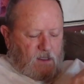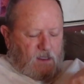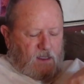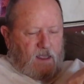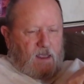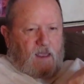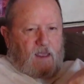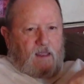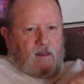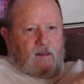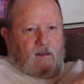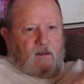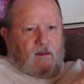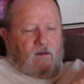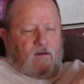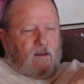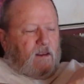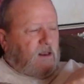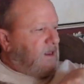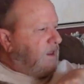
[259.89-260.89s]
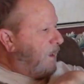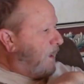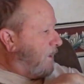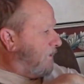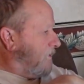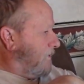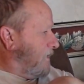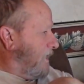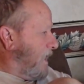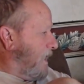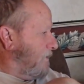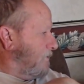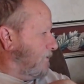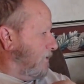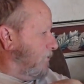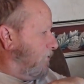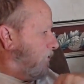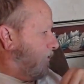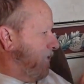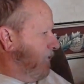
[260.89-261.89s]
You can't tag her,
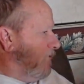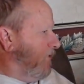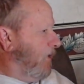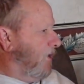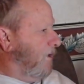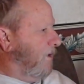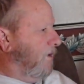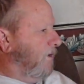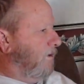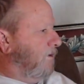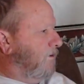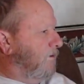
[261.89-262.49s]
but we're female.